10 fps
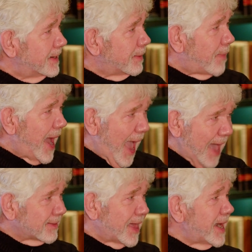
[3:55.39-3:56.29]
my
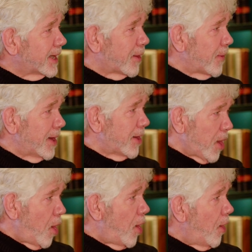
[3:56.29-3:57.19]
athletic career at
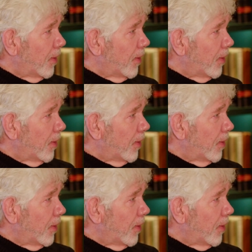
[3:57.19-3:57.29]
all.